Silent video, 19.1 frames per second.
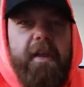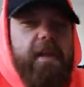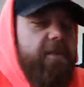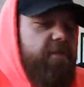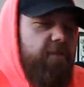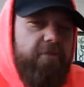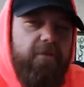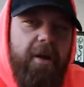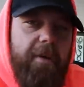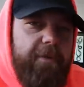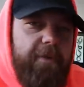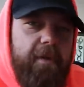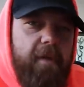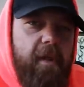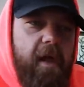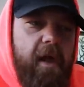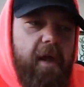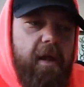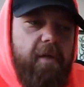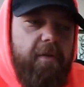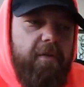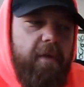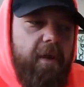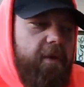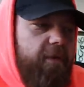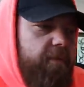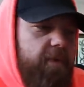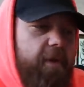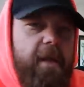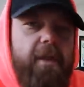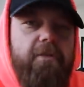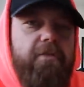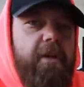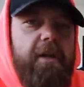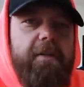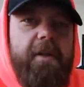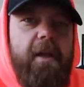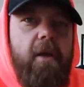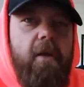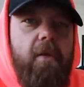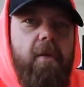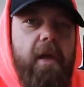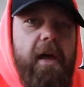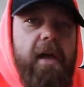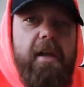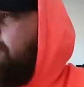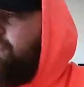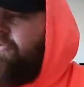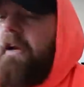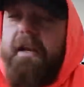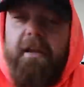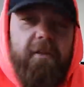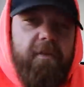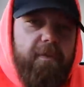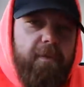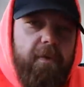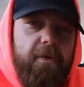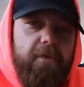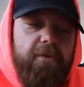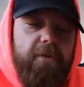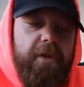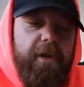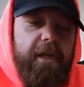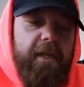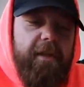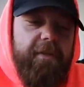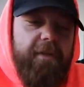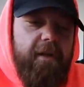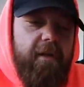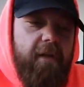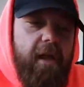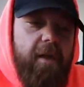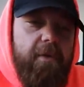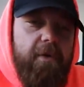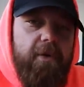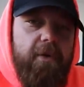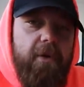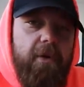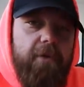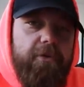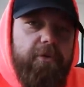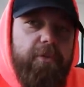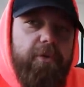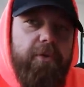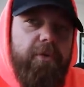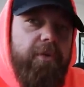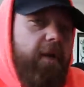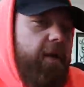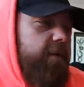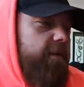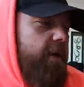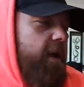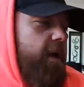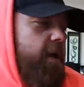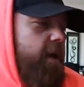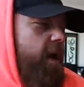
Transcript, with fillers: they just dropped online. So I just went in and checked out online. On JD Sports, you can get the Climacool Ultra Boost like right